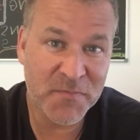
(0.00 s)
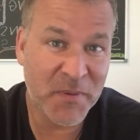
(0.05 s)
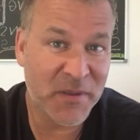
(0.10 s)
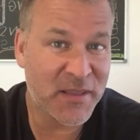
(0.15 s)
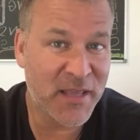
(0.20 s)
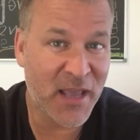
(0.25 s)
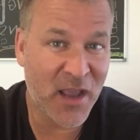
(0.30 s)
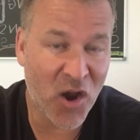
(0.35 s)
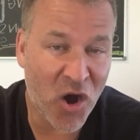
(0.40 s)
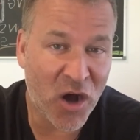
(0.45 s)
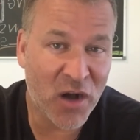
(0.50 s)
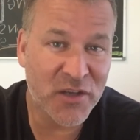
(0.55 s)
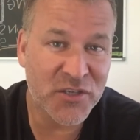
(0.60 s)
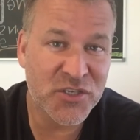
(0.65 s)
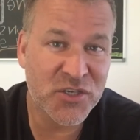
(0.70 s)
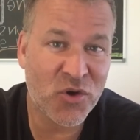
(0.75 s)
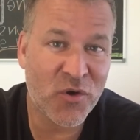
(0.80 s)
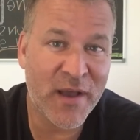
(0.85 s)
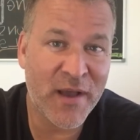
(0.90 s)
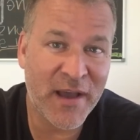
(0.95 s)
but they
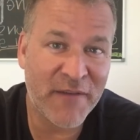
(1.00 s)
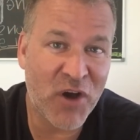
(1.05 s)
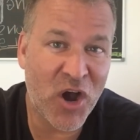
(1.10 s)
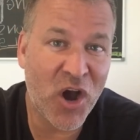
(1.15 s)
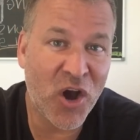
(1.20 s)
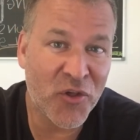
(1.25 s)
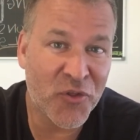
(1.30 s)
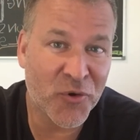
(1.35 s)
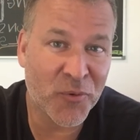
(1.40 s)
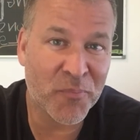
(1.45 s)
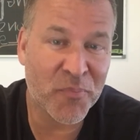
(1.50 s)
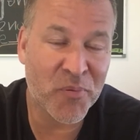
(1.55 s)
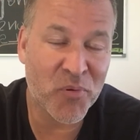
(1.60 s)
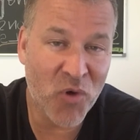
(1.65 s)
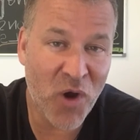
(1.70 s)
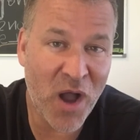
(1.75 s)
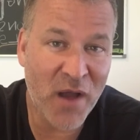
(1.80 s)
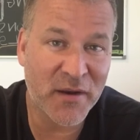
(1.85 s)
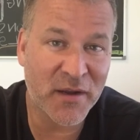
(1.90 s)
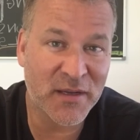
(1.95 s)
also have other
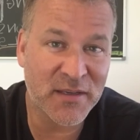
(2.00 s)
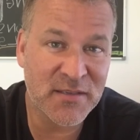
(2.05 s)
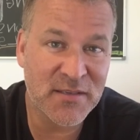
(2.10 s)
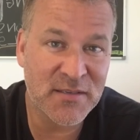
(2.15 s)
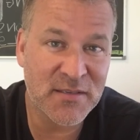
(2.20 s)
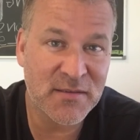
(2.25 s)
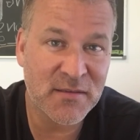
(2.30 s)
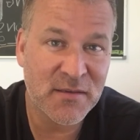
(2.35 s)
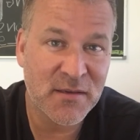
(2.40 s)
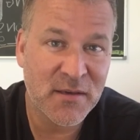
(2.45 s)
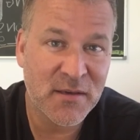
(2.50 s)
products